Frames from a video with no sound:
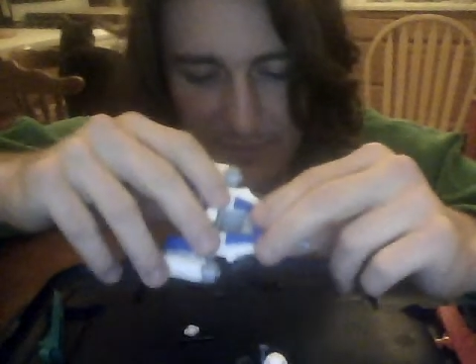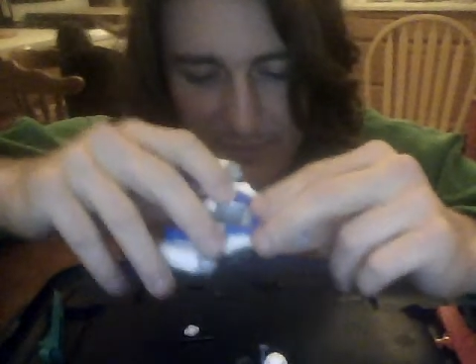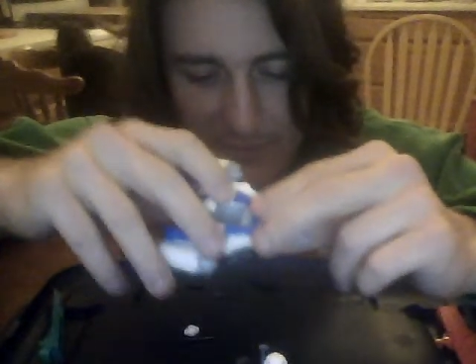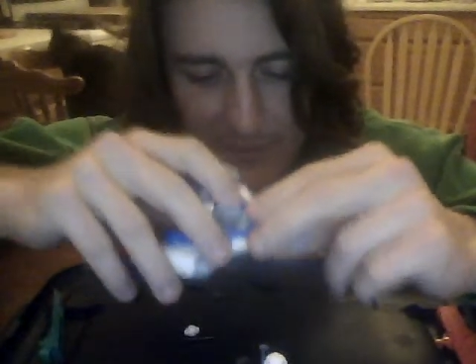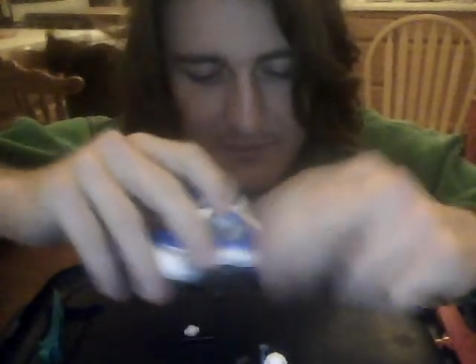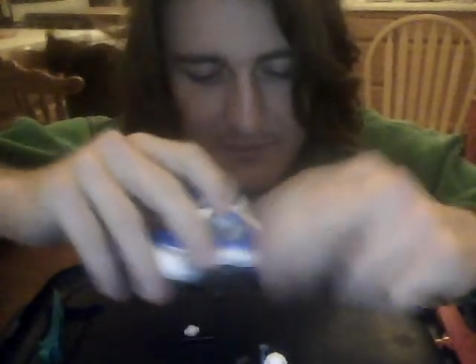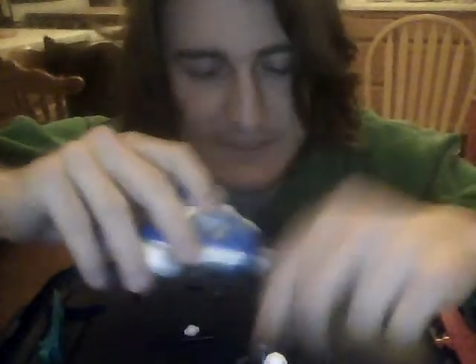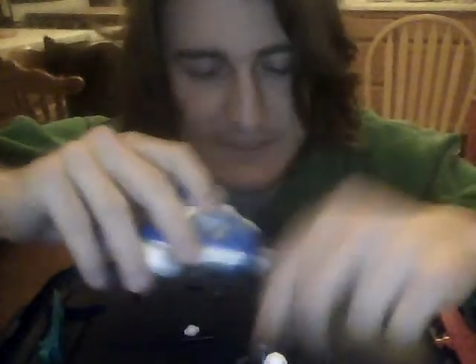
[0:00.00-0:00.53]

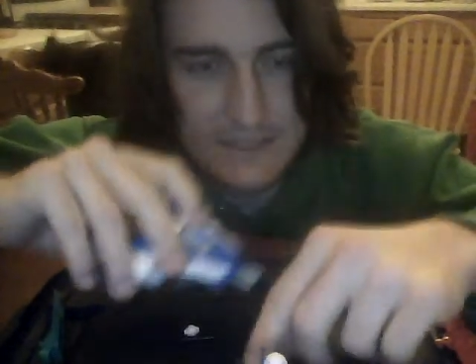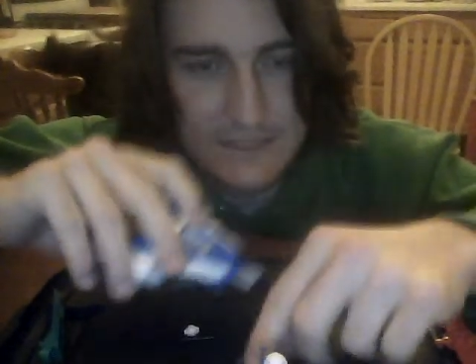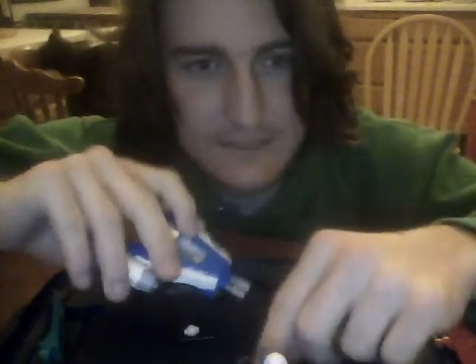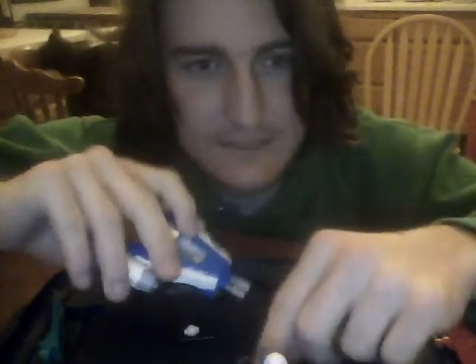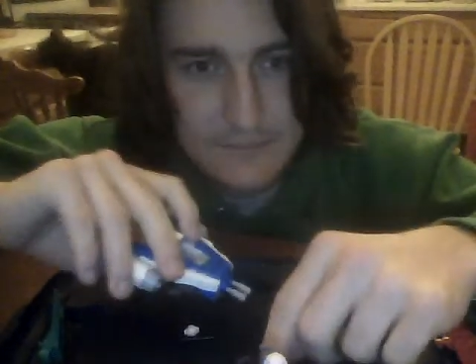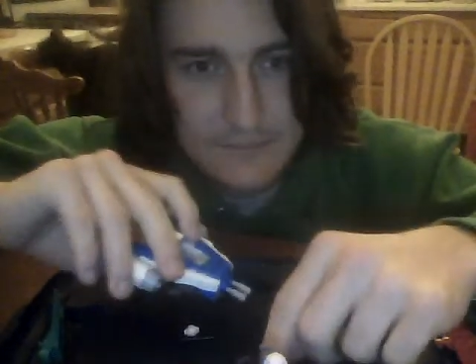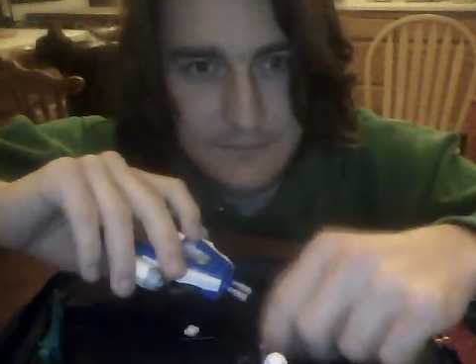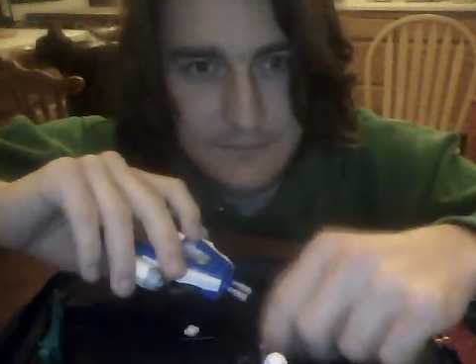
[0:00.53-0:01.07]
It's just
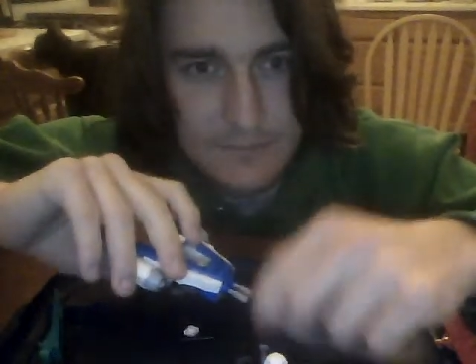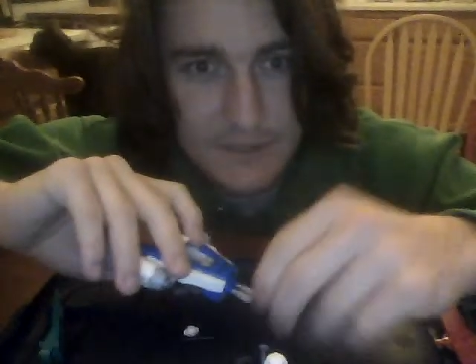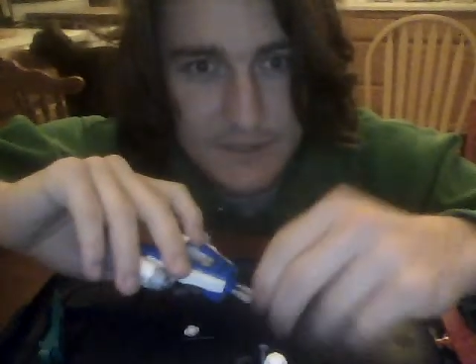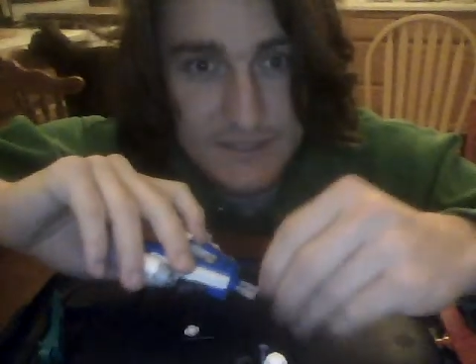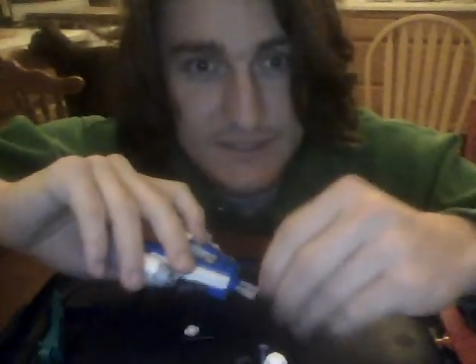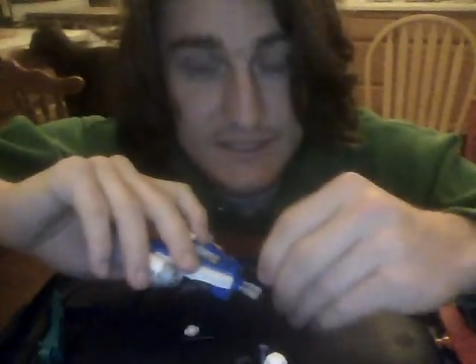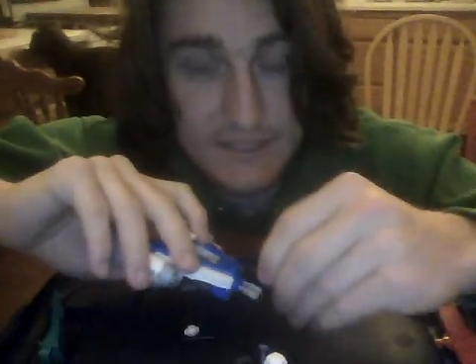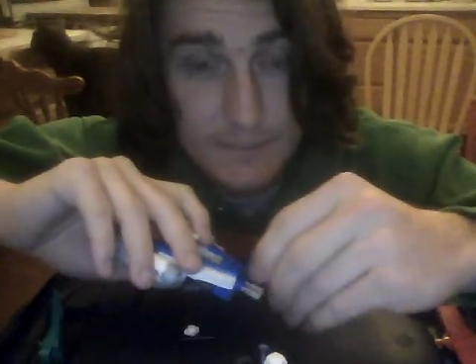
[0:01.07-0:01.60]

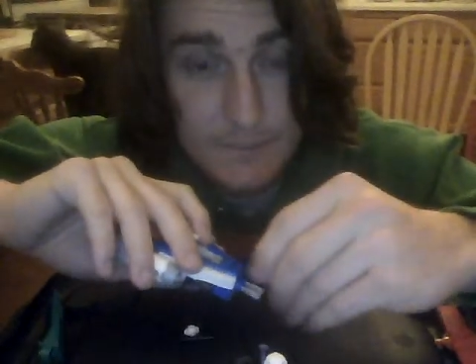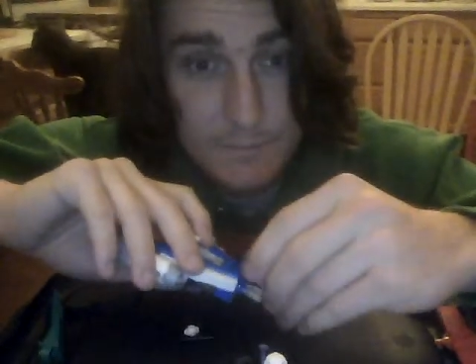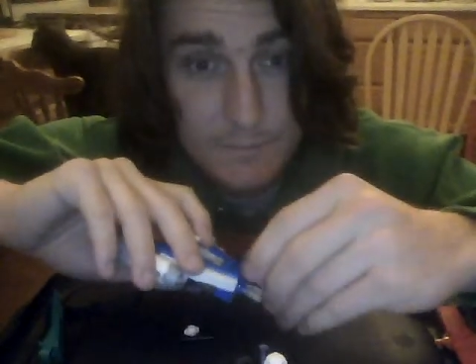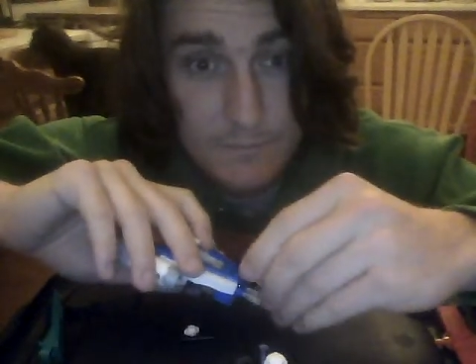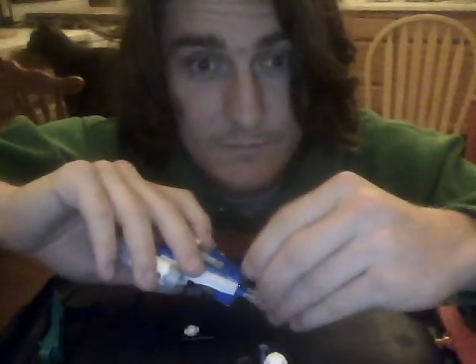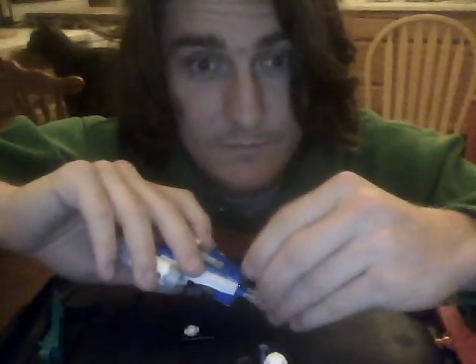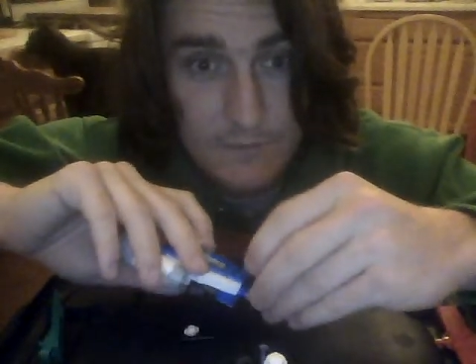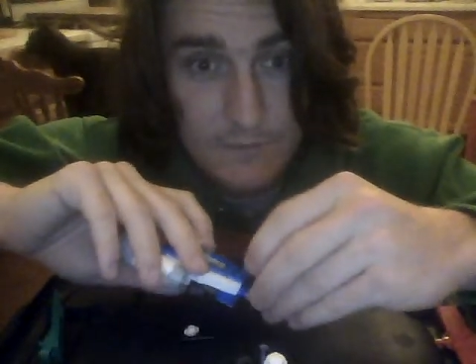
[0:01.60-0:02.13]
partially I'm
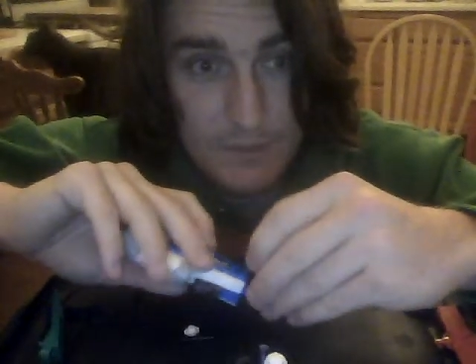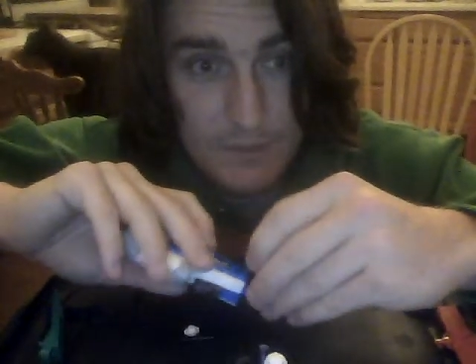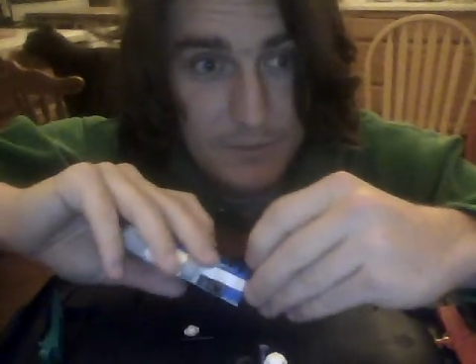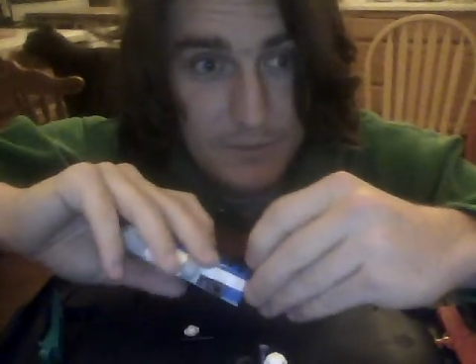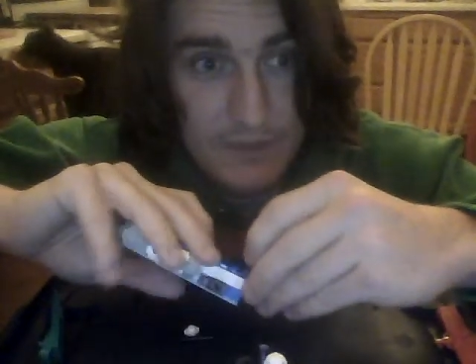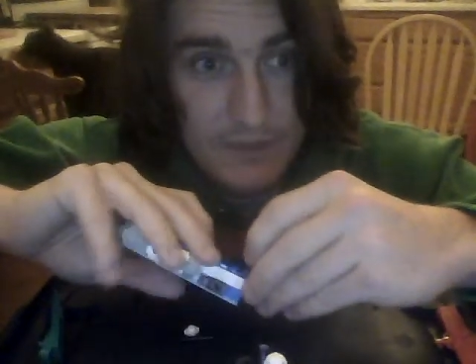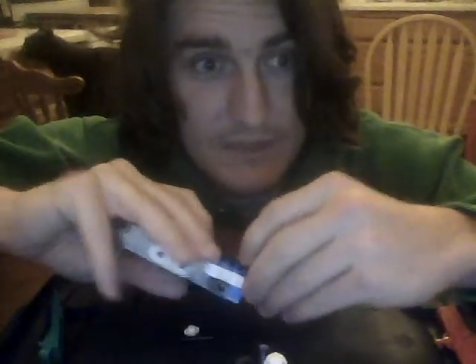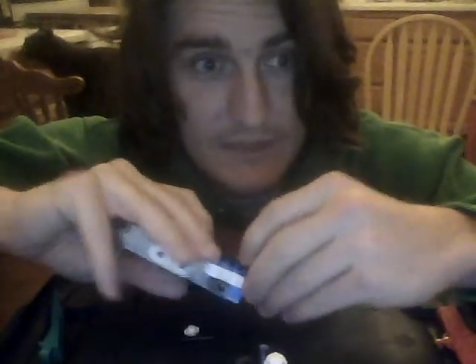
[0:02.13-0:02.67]

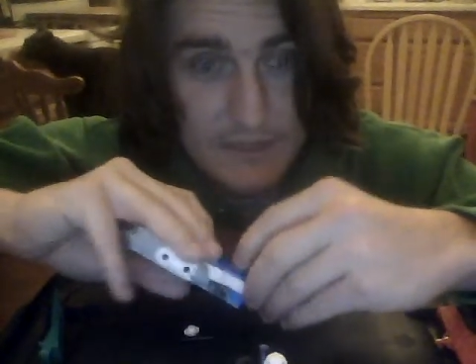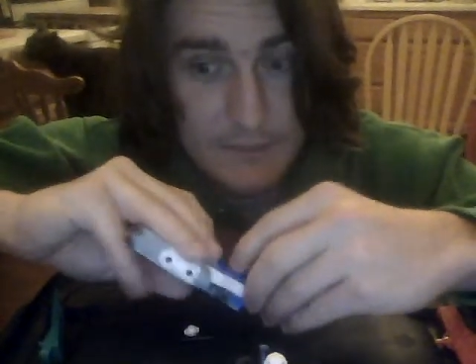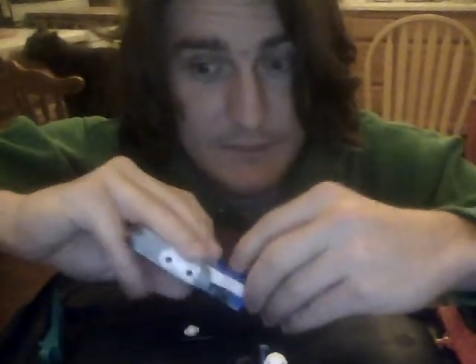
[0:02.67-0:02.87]
awake